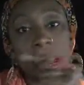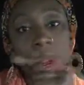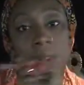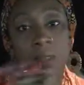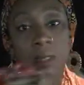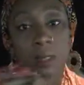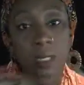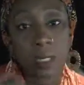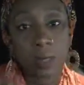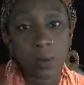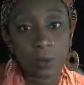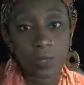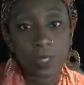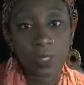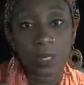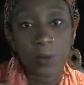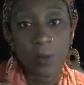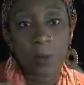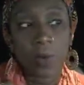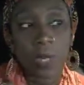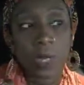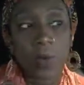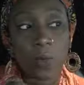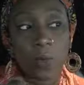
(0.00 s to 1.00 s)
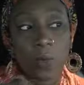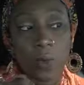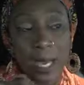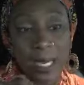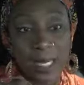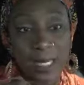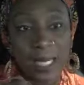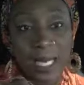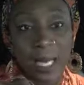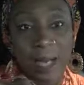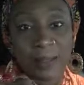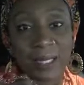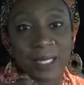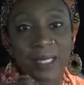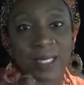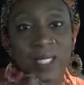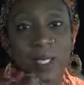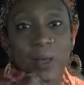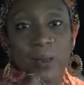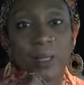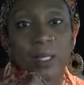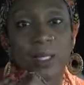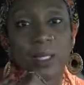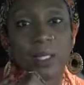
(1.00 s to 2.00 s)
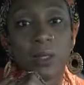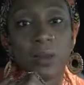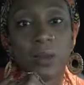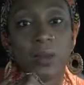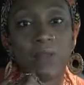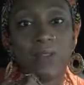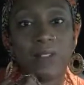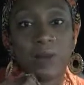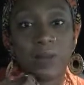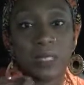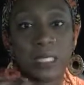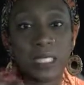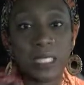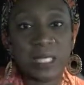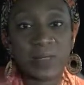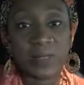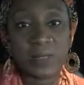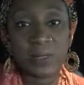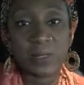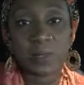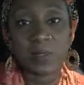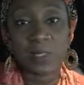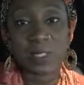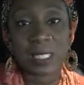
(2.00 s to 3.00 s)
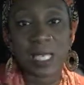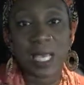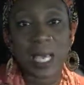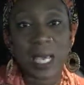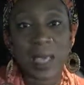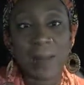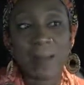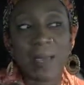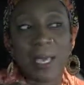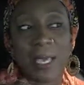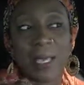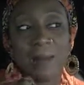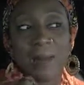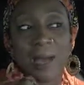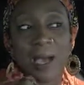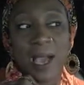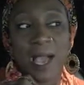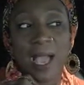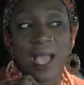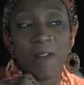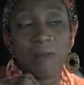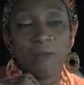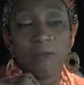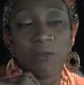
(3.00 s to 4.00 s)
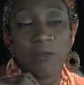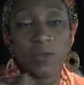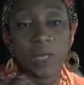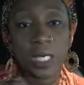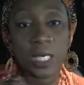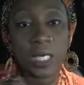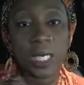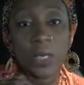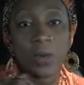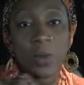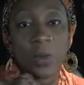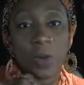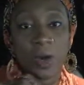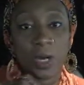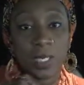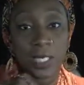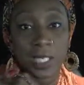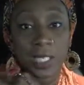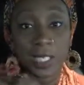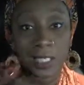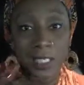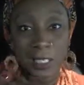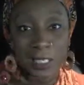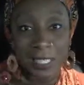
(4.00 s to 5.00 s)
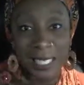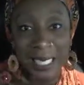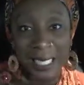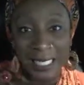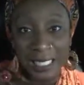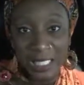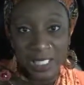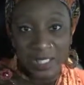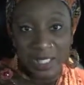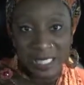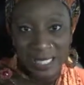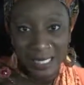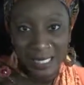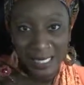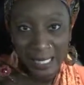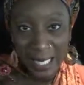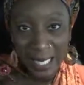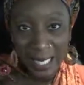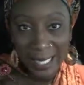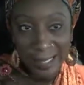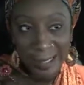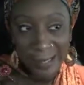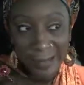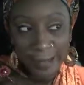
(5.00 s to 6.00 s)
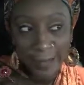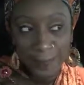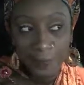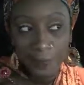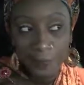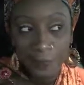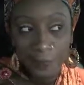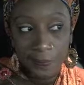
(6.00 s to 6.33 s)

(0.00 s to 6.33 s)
to coach someone right now that's going through a very difficult time, and I really want her to understand